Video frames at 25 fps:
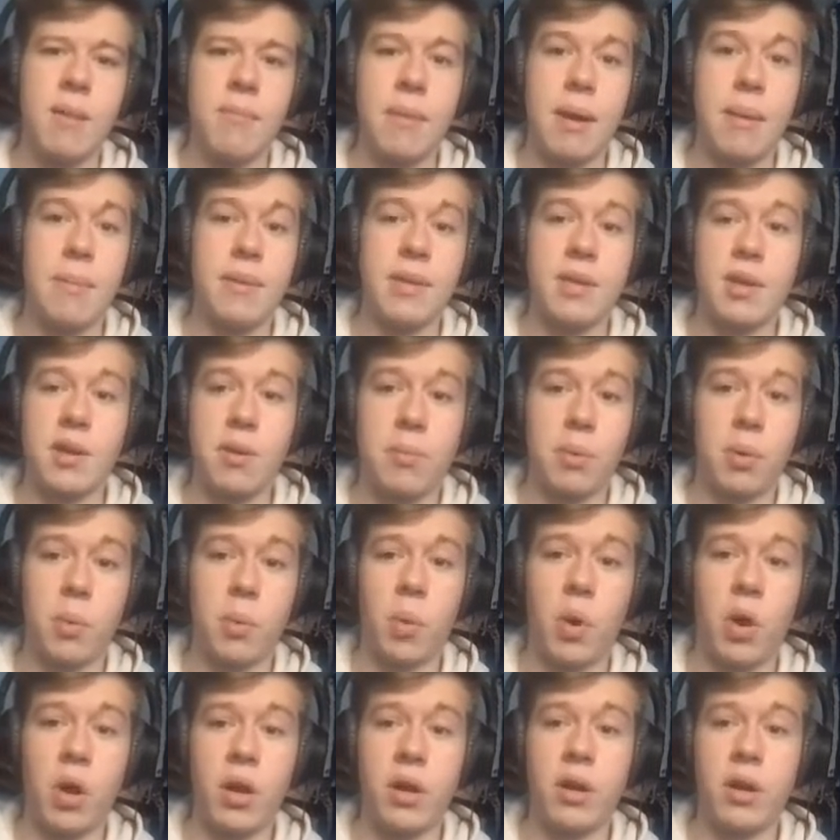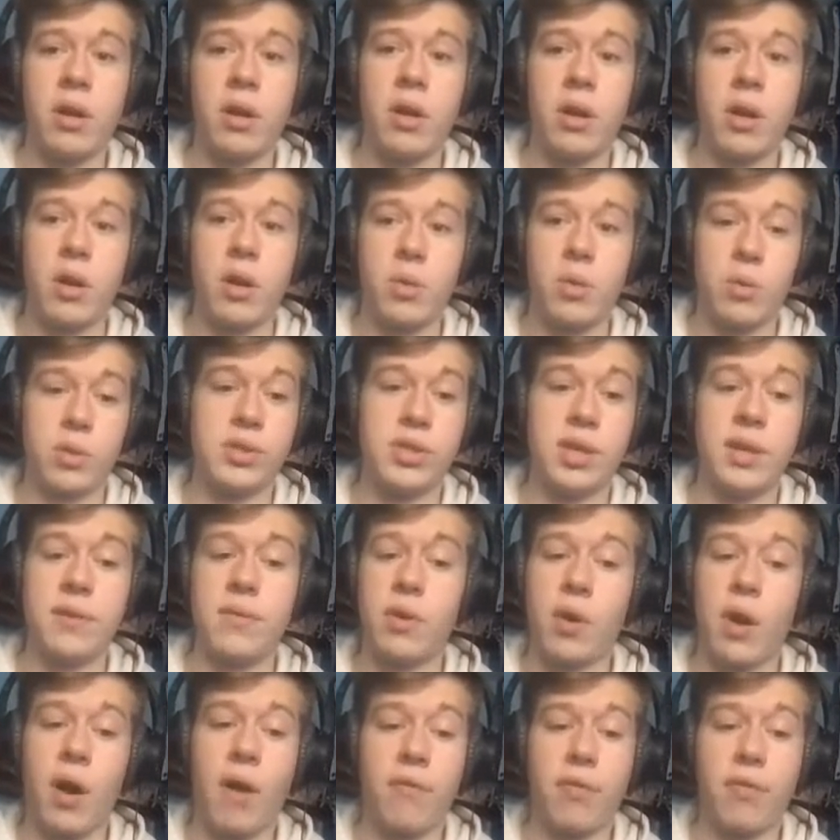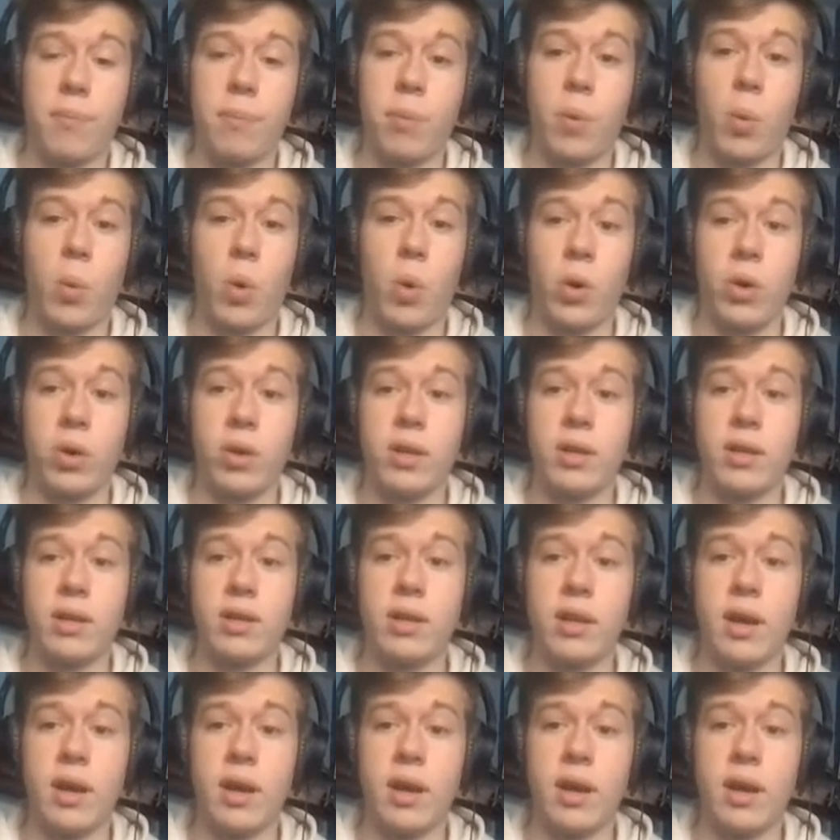maybe the number one receiver off the board.